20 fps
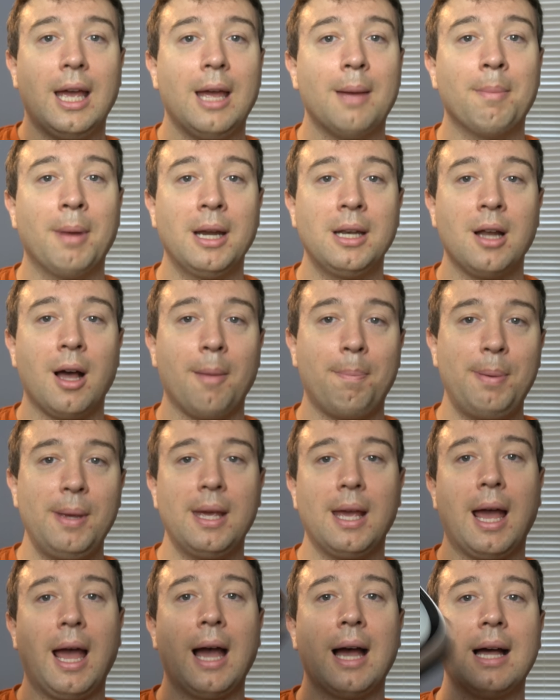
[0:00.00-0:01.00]
It might not
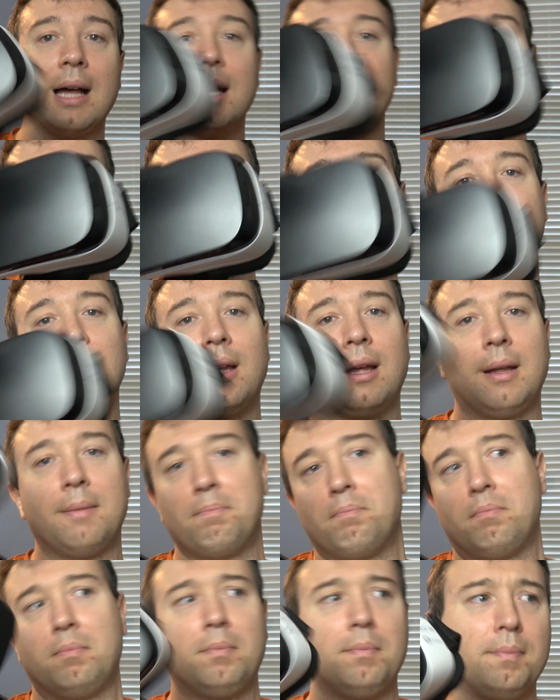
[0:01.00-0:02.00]
be as
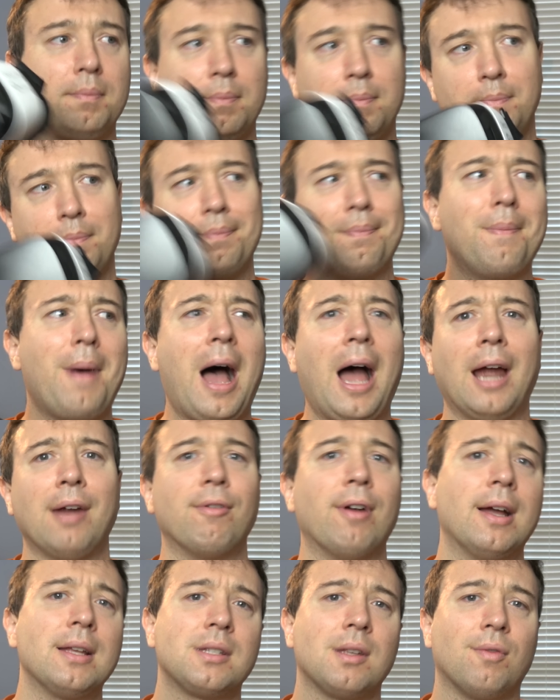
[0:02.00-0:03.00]

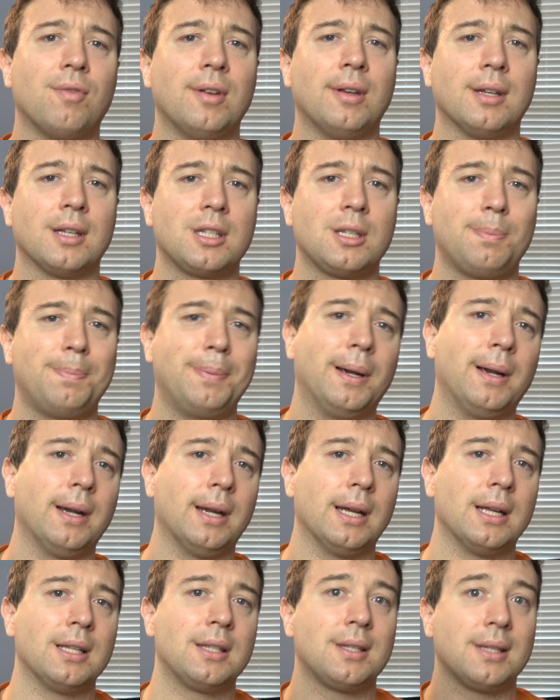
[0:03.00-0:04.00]
high-res of an
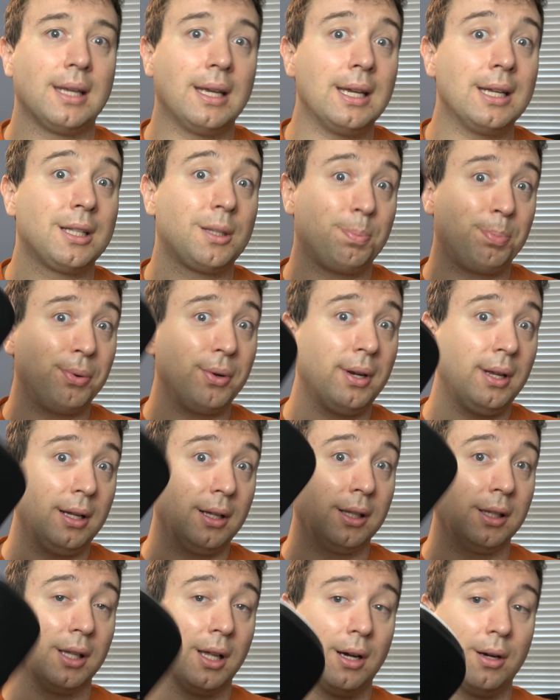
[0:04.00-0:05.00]
experience. It's pretty
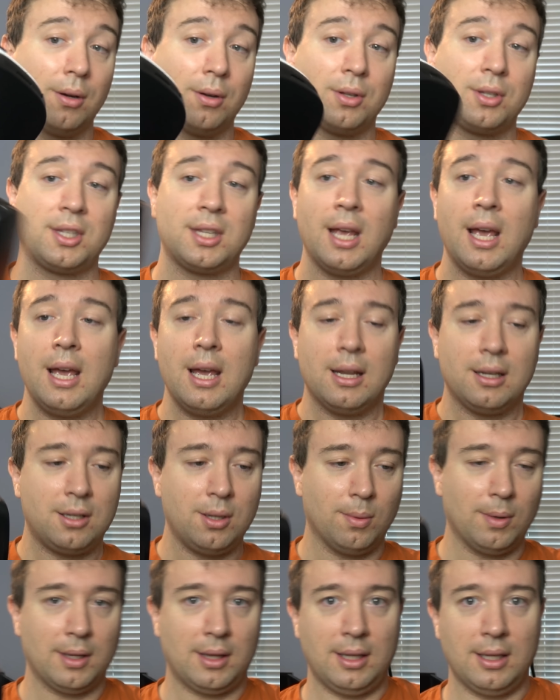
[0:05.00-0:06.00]
close
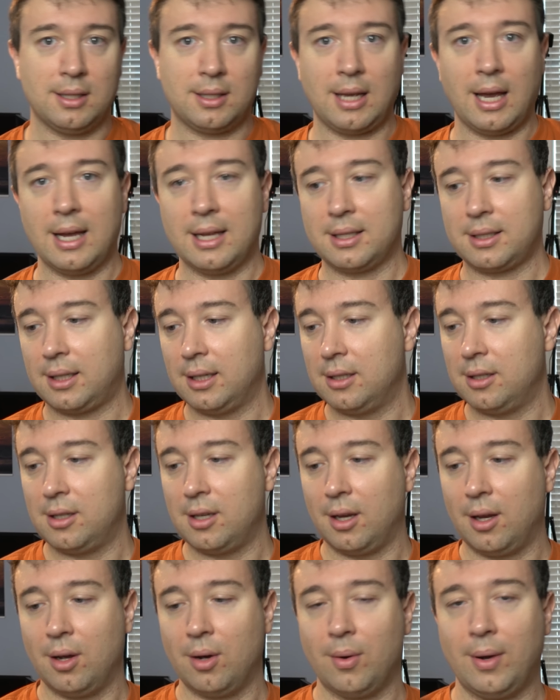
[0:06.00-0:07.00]
to what these guys can
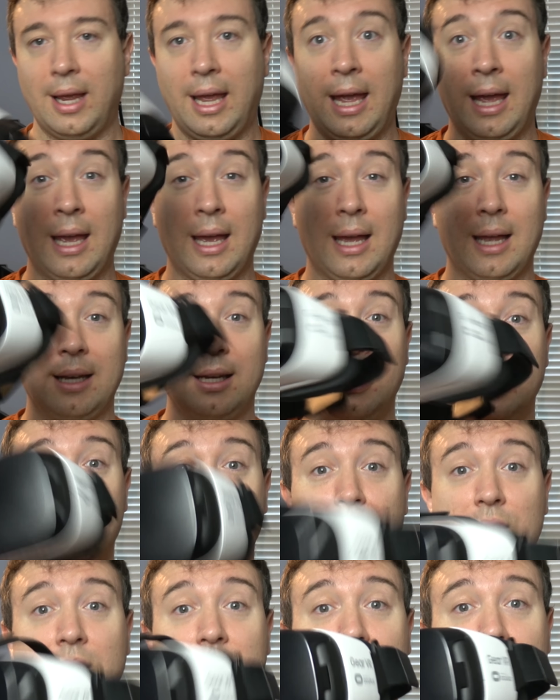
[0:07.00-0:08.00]
do, and it
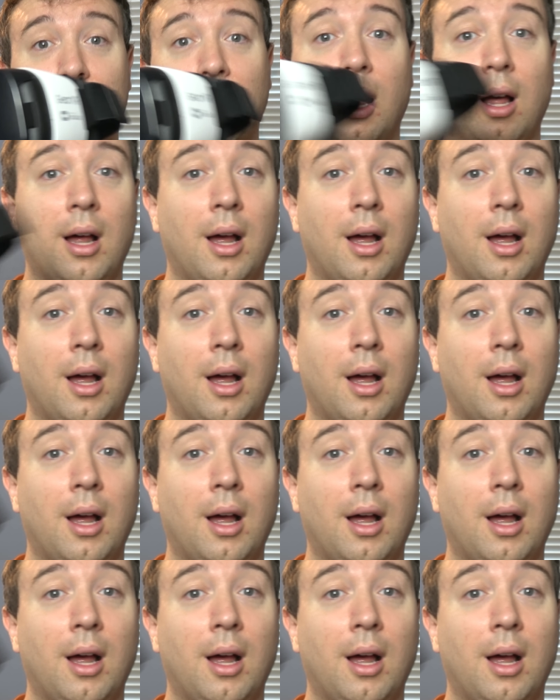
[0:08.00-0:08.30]
just